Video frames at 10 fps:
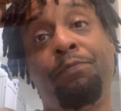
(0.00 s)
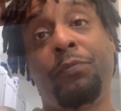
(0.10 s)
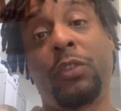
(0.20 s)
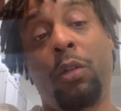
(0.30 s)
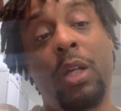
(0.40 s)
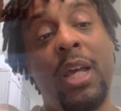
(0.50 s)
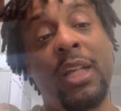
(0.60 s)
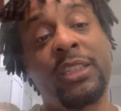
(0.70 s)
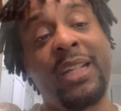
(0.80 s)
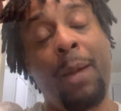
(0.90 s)
So
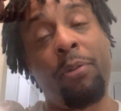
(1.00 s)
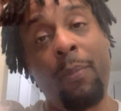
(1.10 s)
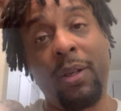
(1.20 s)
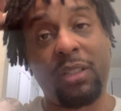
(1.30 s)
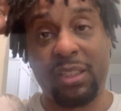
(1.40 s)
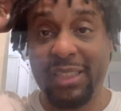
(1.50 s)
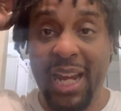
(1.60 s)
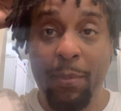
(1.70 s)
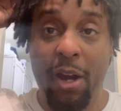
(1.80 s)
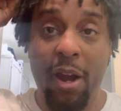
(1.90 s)
she got pretty much the
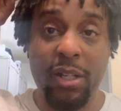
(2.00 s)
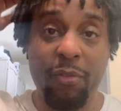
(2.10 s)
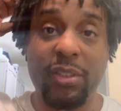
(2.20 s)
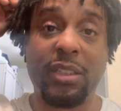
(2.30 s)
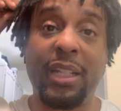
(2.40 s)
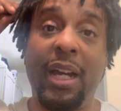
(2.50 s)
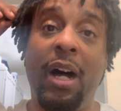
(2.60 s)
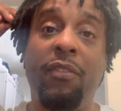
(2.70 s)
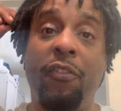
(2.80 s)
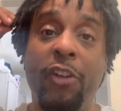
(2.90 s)
same characteristics
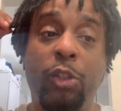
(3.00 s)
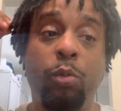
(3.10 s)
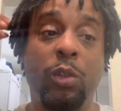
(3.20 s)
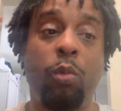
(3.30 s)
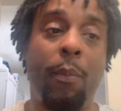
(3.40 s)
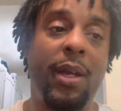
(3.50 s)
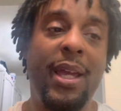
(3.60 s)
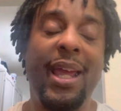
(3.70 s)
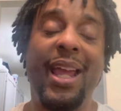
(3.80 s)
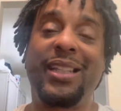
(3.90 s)
of a virtuous woman,
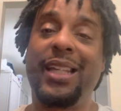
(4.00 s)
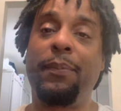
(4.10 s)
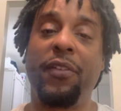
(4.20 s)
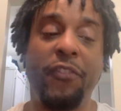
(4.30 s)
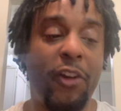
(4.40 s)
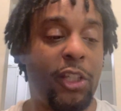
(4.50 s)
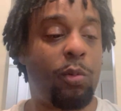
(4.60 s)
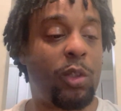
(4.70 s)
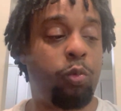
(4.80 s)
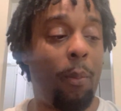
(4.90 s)
except the
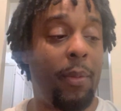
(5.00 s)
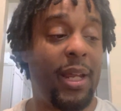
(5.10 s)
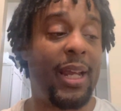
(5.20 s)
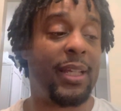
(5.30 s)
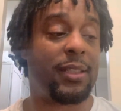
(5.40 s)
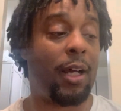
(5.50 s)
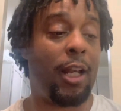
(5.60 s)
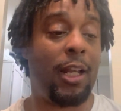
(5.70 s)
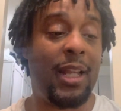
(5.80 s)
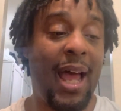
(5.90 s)
virtuous woman is a
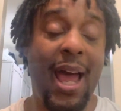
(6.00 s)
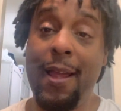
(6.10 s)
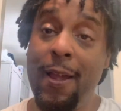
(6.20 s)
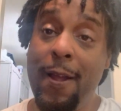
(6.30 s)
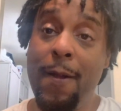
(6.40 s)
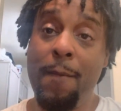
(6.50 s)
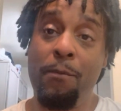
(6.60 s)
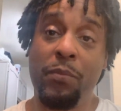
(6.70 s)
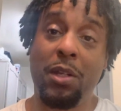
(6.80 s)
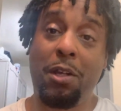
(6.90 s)
lot
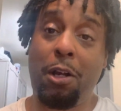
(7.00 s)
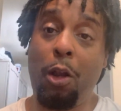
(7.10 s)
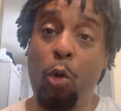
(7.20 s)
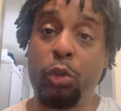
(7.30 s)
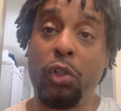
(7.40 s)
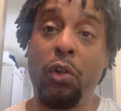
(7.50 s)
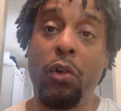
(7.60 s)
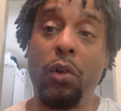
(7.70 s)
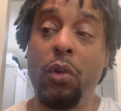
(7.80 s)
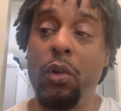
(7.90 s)
closer